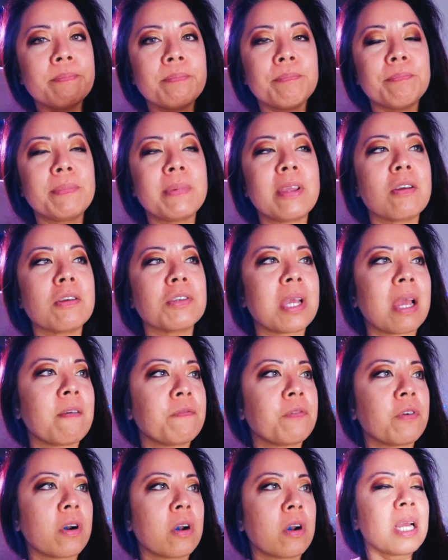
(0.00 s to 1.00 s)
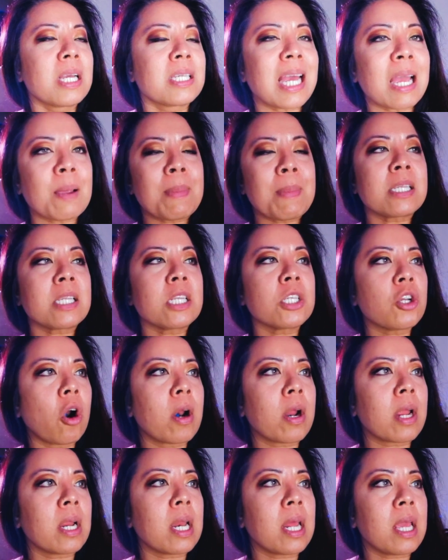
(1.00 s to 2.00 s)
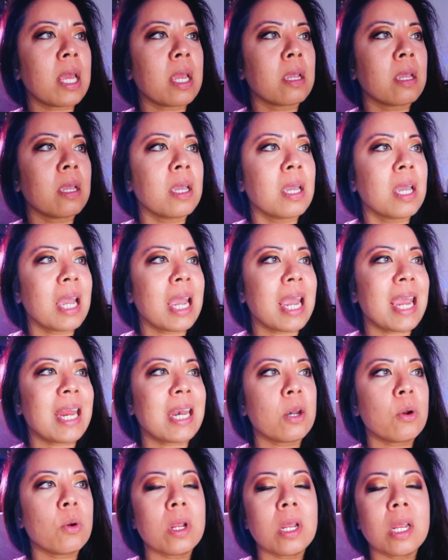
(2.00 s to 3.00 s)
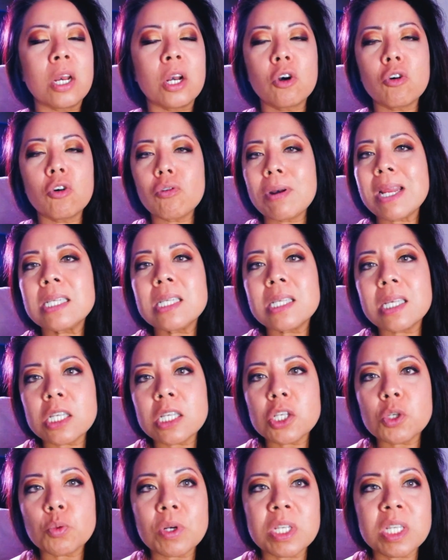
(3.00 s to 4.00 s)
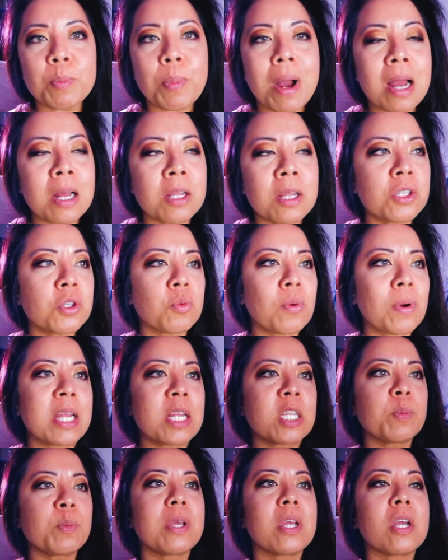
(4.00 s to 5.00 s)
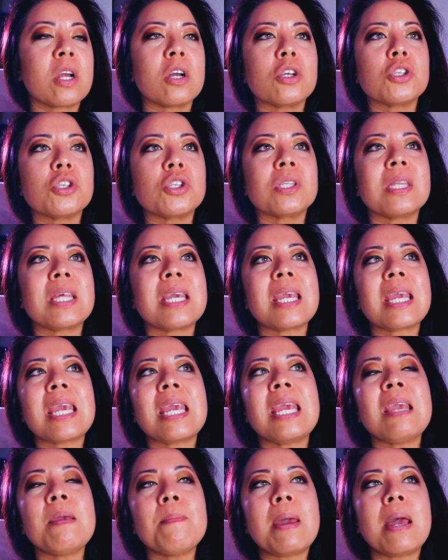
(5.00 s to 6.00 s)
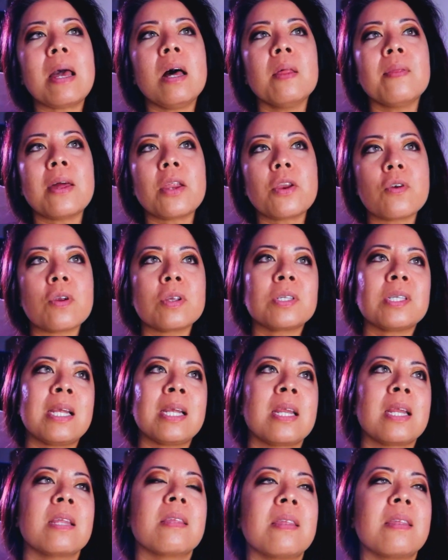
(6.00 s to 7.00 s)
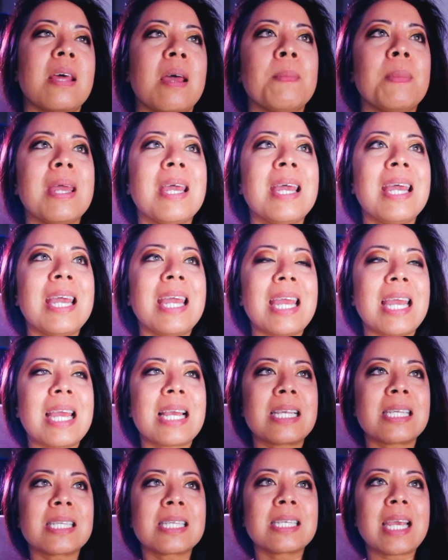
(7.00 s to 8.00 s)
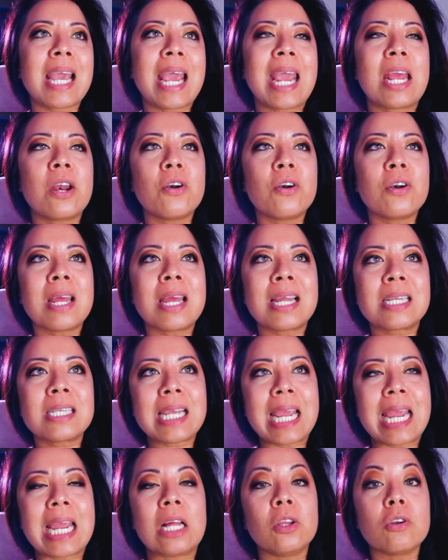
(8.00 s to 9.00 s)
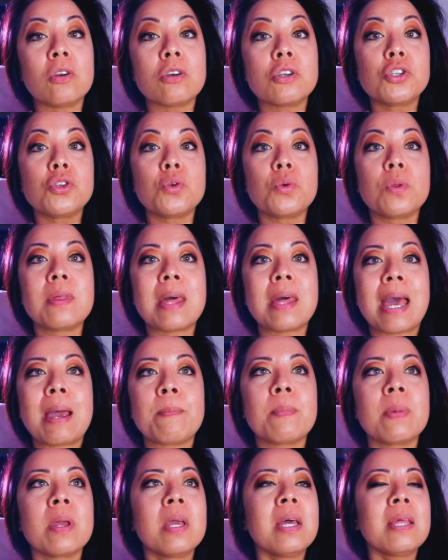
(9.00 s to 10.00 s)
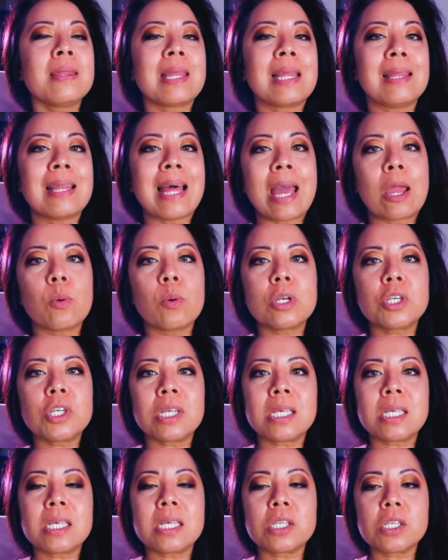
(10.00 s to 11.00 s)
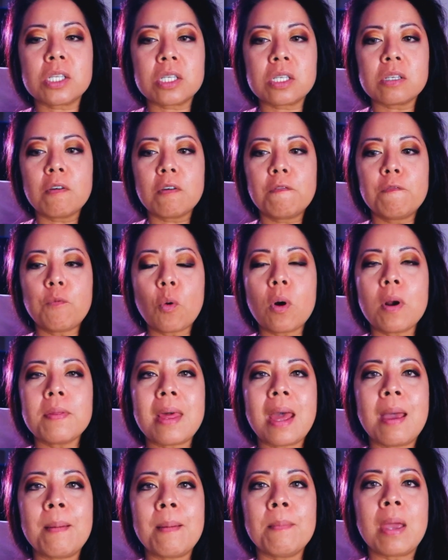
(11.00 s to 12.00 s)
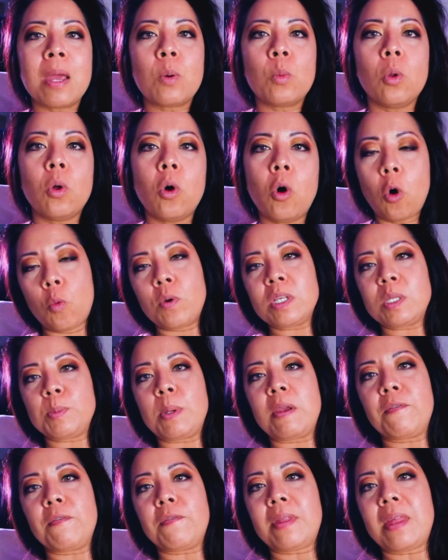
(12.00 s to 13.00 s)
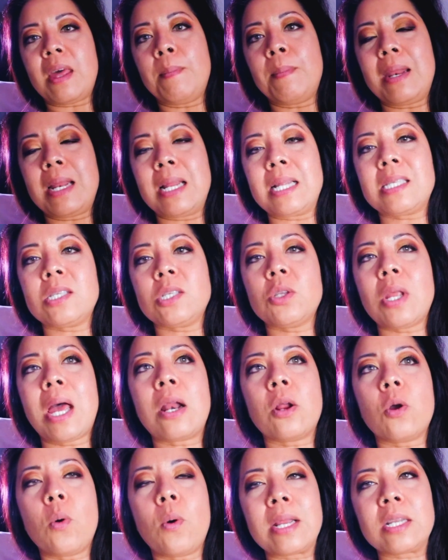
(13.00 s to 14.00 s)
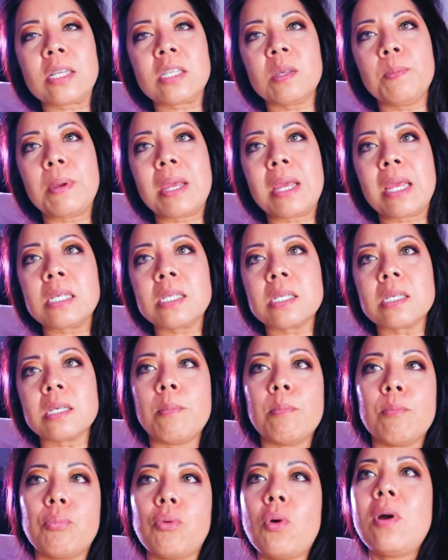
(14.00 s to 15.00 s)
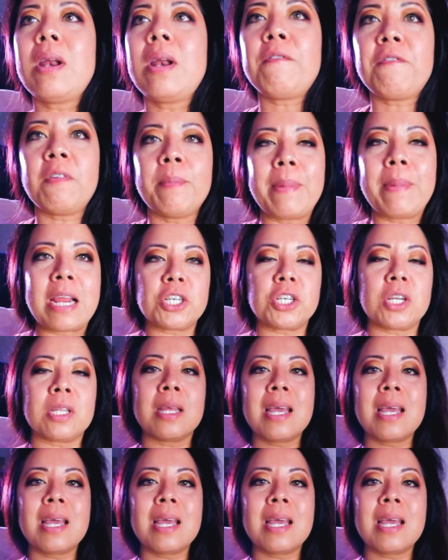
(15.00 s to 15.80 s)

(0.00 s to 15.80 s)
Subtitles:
years after. Segmented targeting, it increases response rates because the email that you're sending to them is catered and tailored to them. The language is for them and will always be for them, and it's not going to be some broad information